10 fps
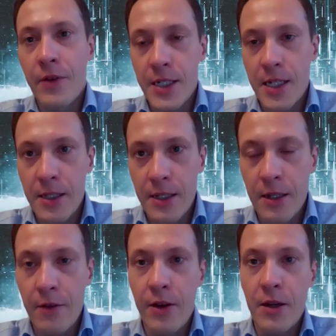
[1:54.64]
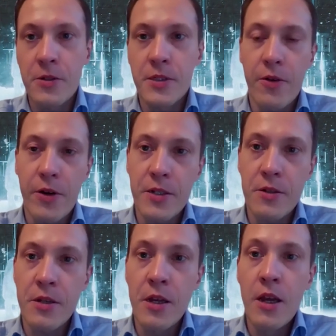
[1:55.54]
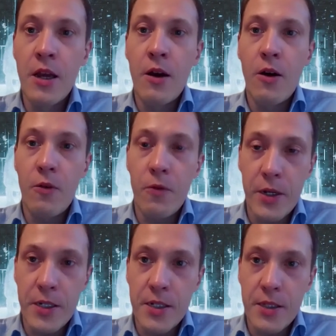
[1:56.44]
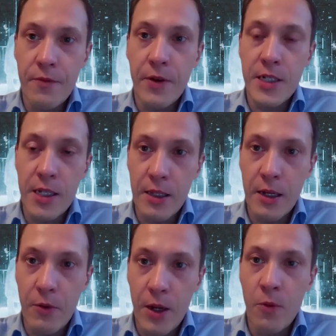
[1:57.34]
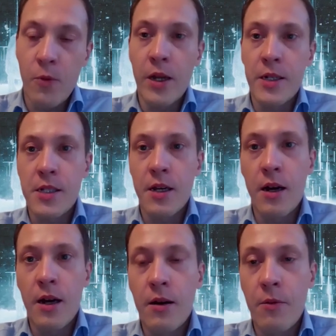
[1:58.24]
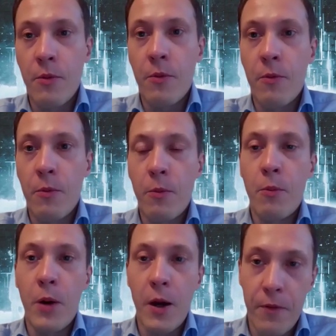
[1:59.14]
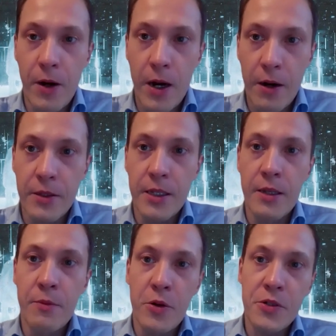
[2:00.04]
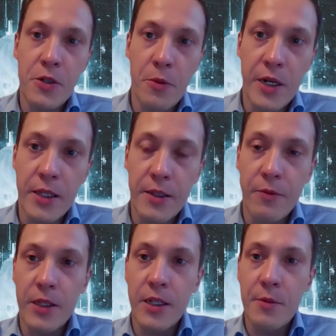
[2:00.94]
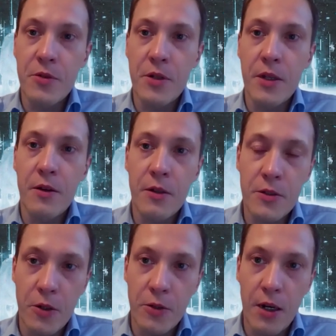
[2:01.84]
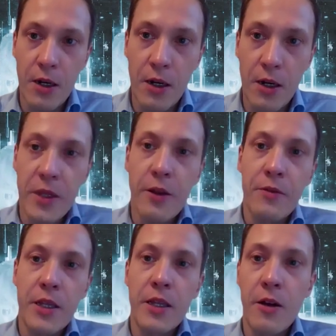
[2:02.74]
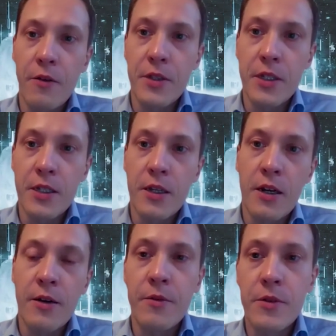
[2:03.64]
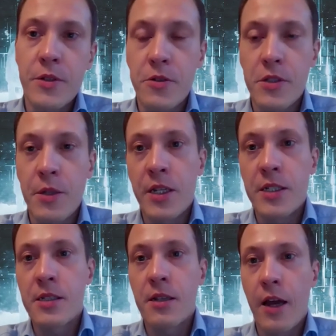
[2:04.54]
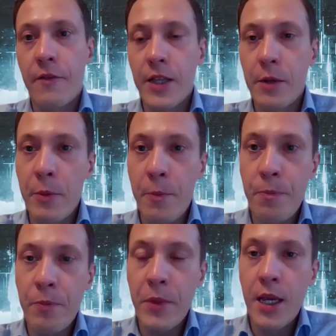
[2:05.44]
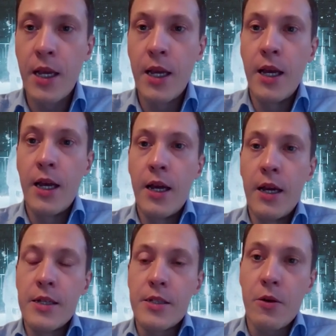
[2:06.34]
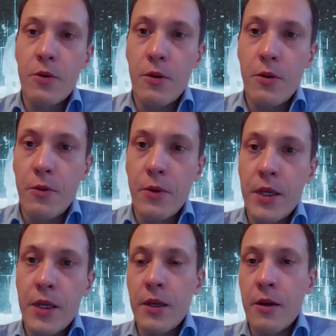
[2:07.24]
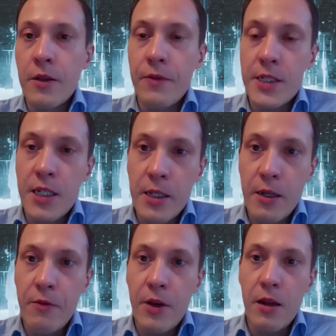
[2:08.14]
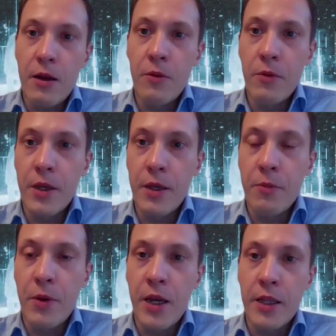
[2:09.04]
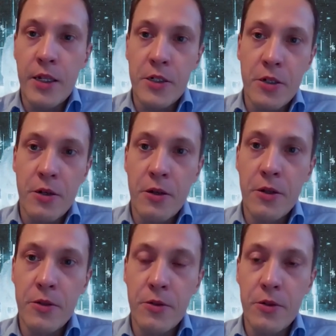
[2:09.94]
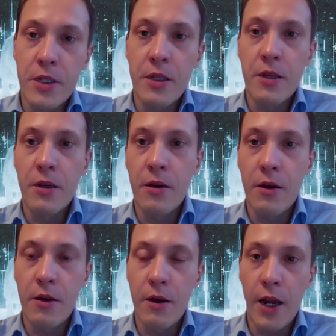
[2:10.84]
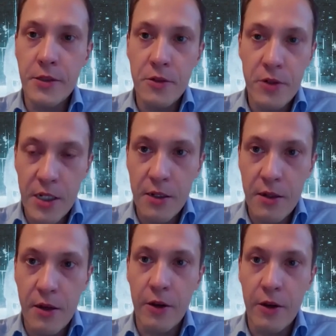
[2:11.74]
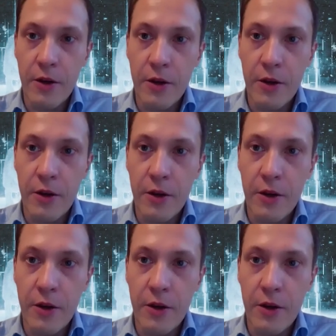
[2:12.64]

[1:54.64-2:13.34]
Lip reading: facility level considerations, of which the facility level ones are by far the most dominant when it comes to the total footprint of the system in its lifetime. So we, on the facility level, we pay attention to the electricity. Again,